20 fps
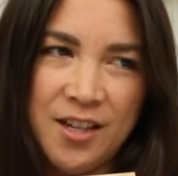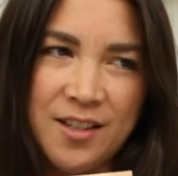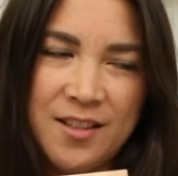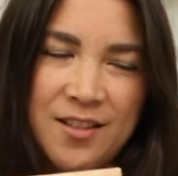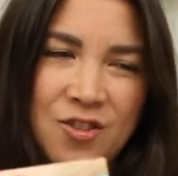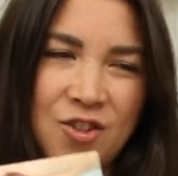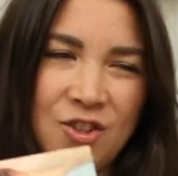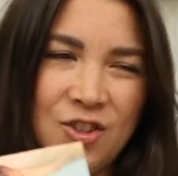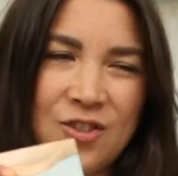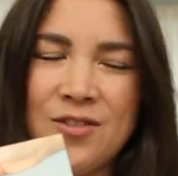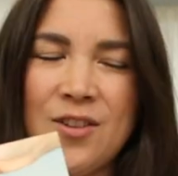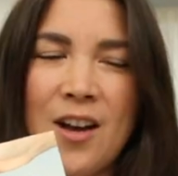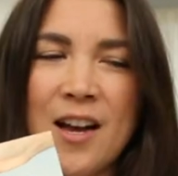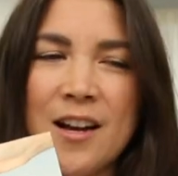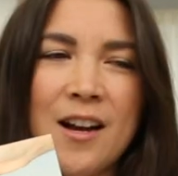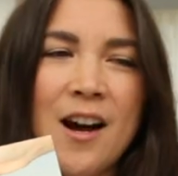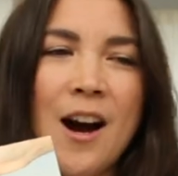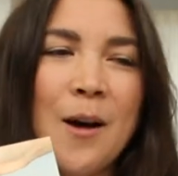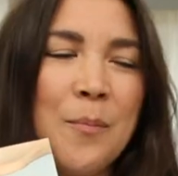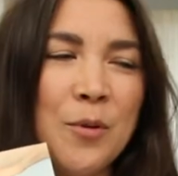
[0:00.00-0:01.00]
It's just
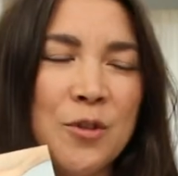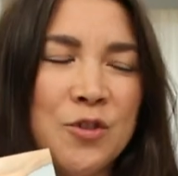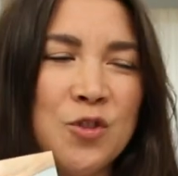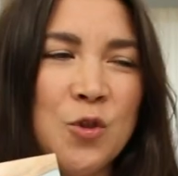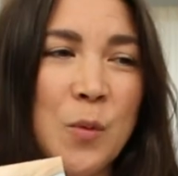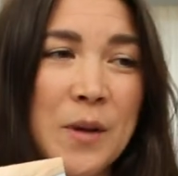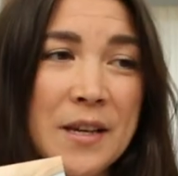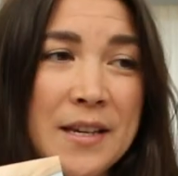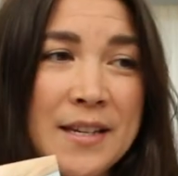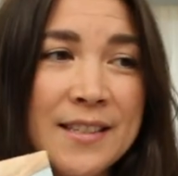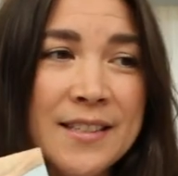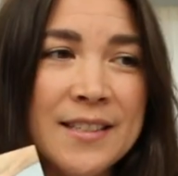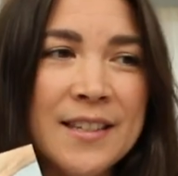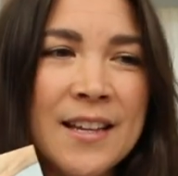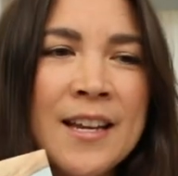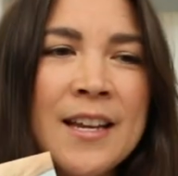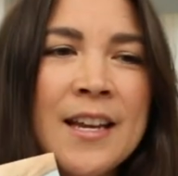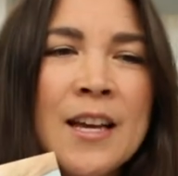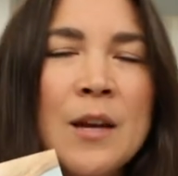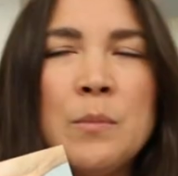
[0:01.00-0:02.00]
a couple tweaks
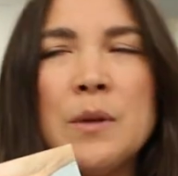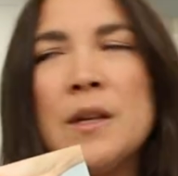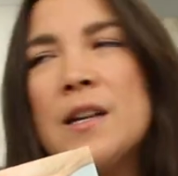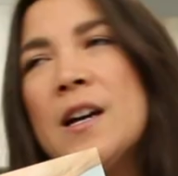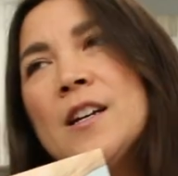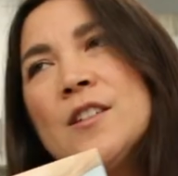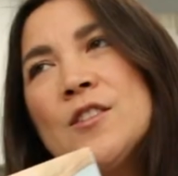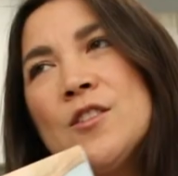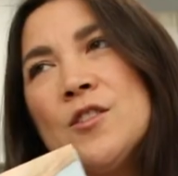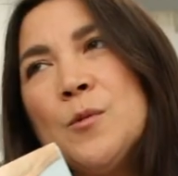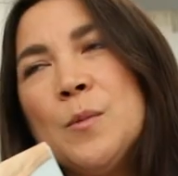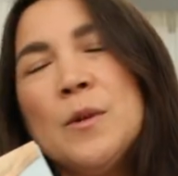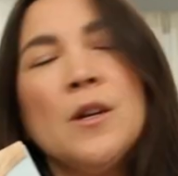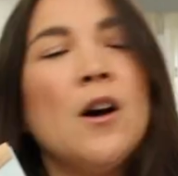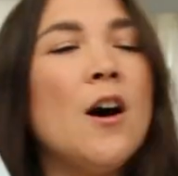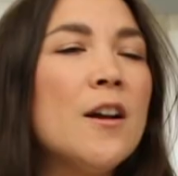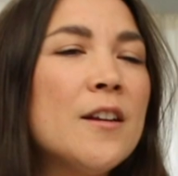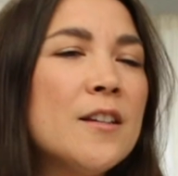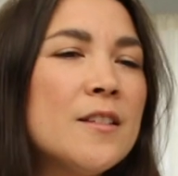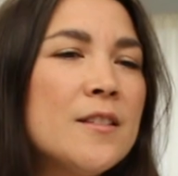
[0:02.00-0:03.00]
because, to be
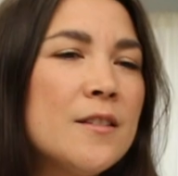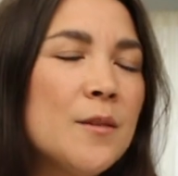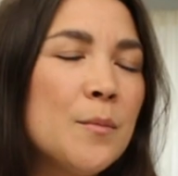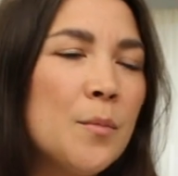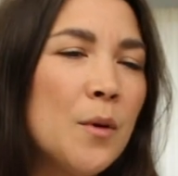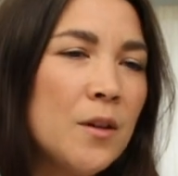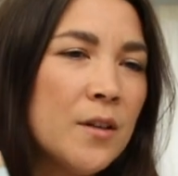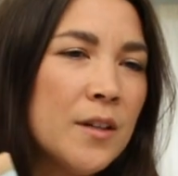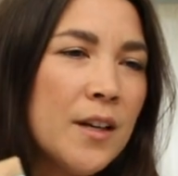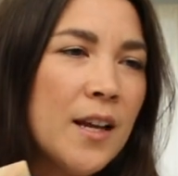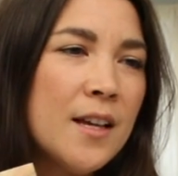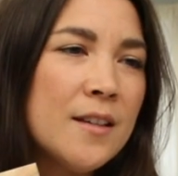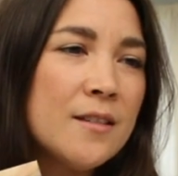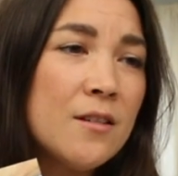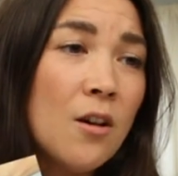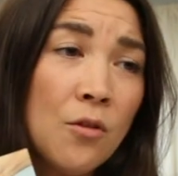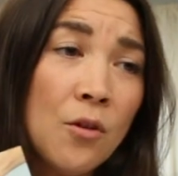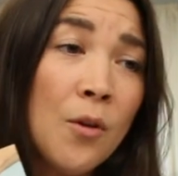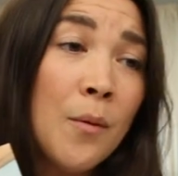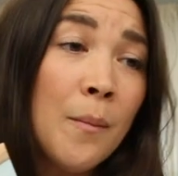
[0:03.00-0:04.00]
honest, the bolognese,
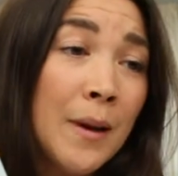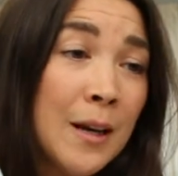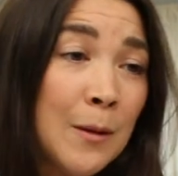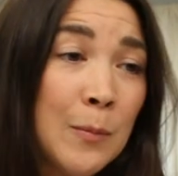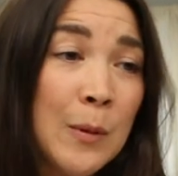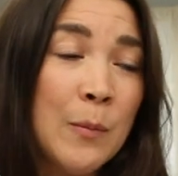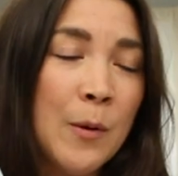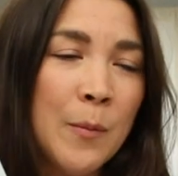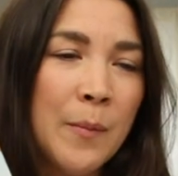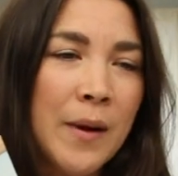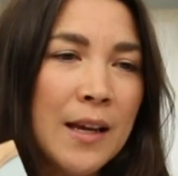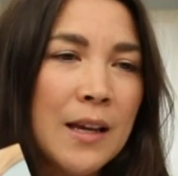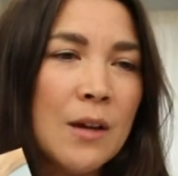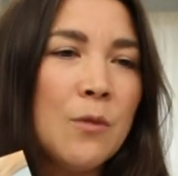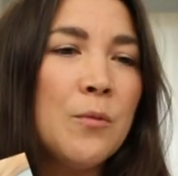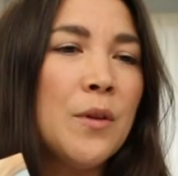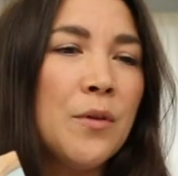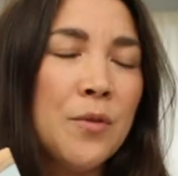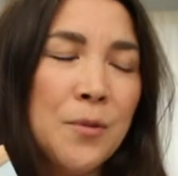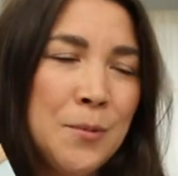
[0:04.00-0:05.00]
although many people make
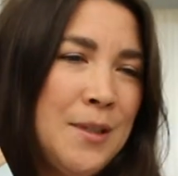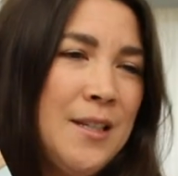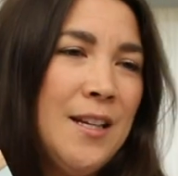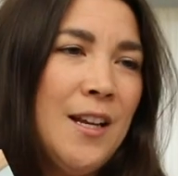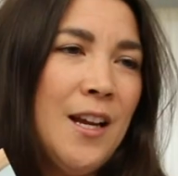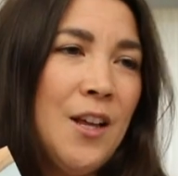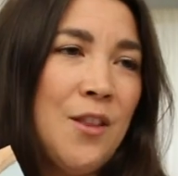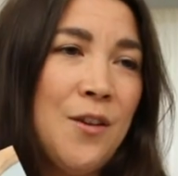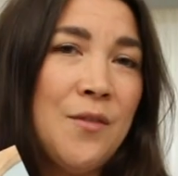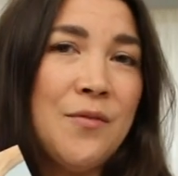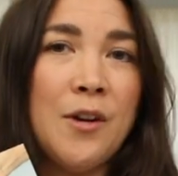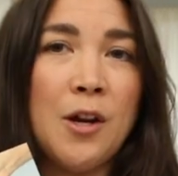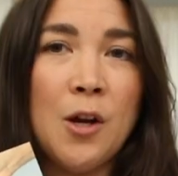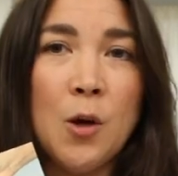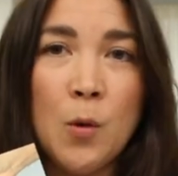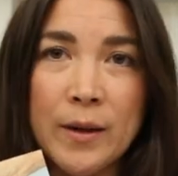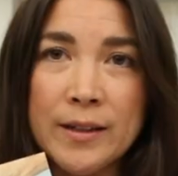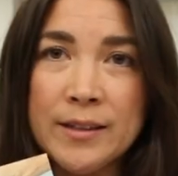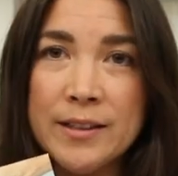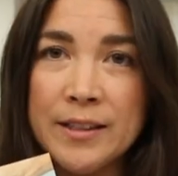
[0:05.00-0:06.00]
it, we threw it together very
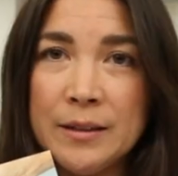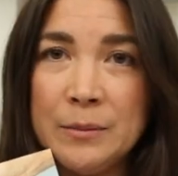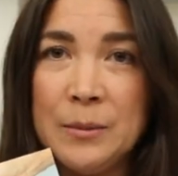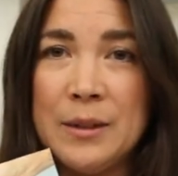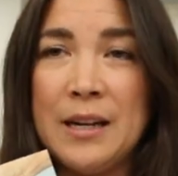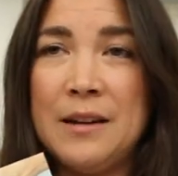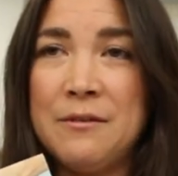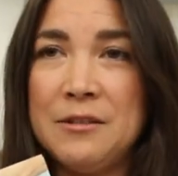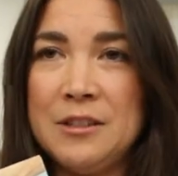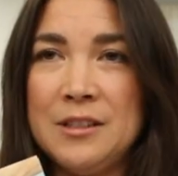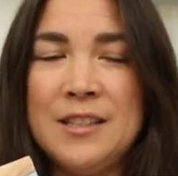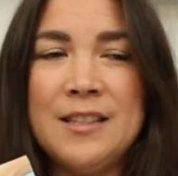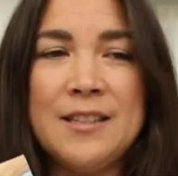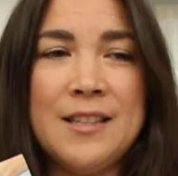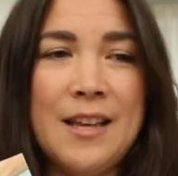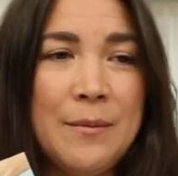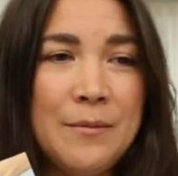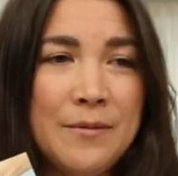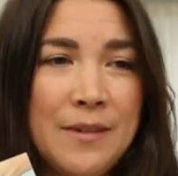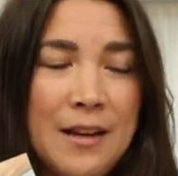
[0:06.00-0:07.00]
quickly when I released
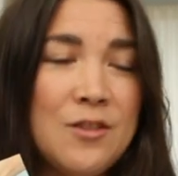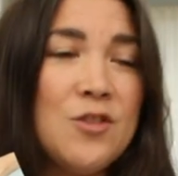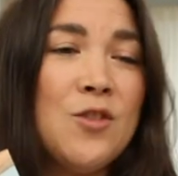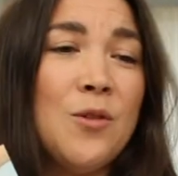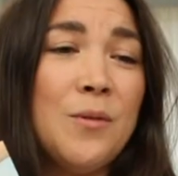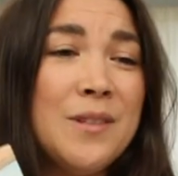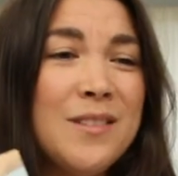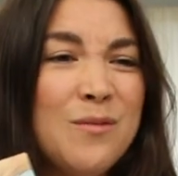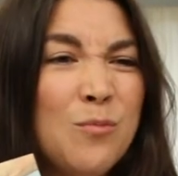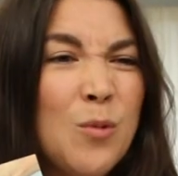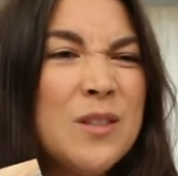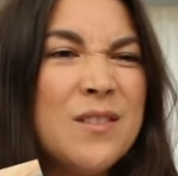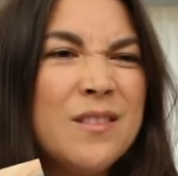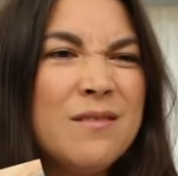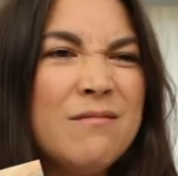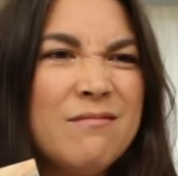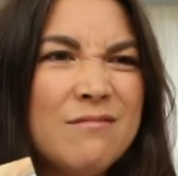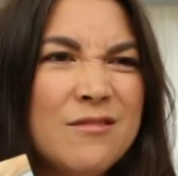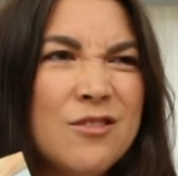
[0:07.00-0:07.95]
that, and so it wasn't